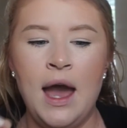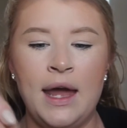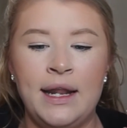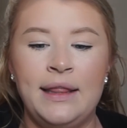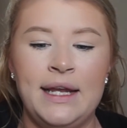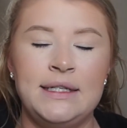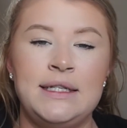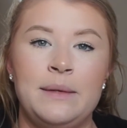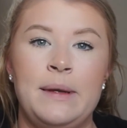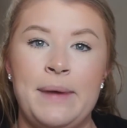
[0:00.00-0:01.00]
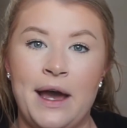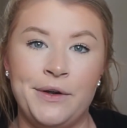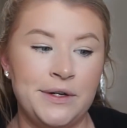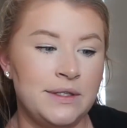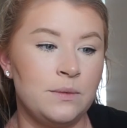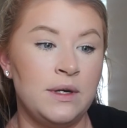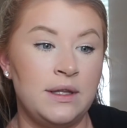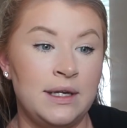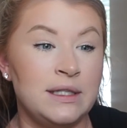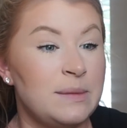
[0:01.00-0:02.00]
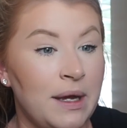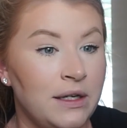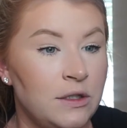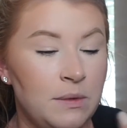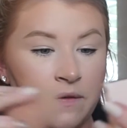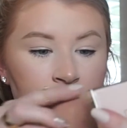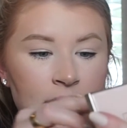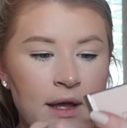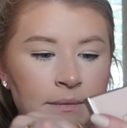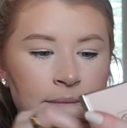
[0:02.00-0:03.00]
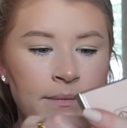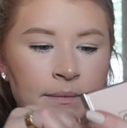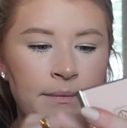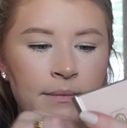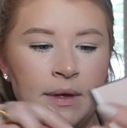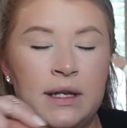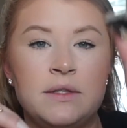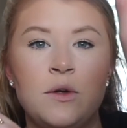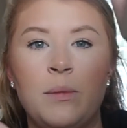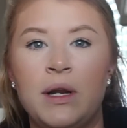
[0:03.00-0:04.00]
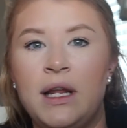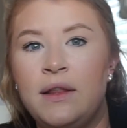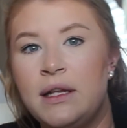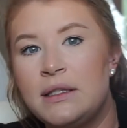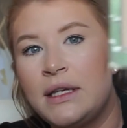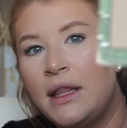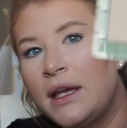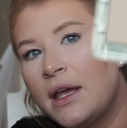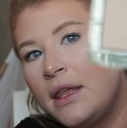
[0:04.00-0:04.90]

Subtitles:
and I like to take my powders with a sponge, believe it or not. It's so pretty on the inside.